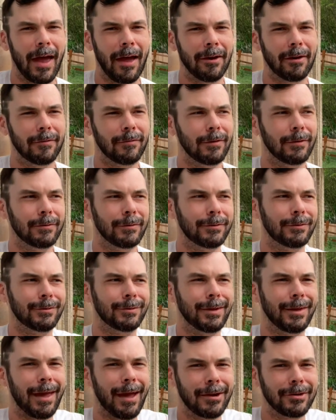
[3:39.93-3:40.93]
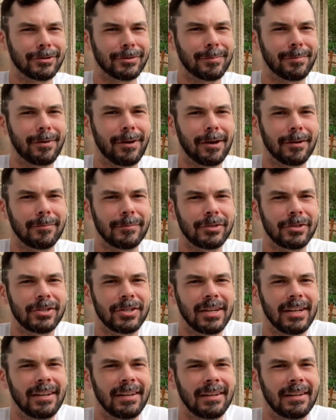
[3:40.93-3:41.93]
out of a little gashapon
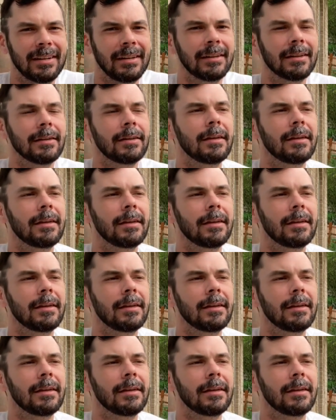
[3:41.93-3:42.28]
machine.